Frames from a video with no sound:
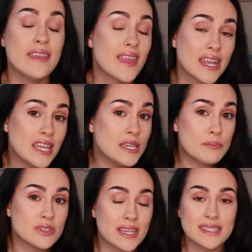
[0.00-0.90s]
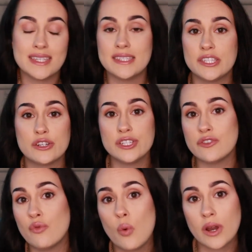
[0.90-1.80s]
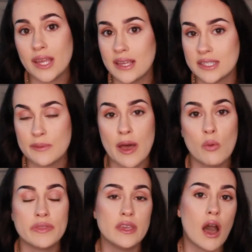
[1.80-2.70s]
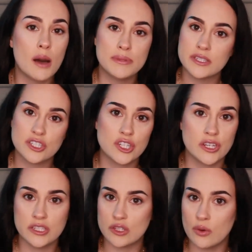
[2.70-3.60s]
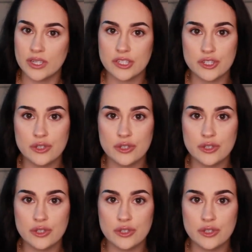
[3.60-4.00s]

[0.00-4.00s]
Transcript: And then he presents a series of warnings about what the opposition is going to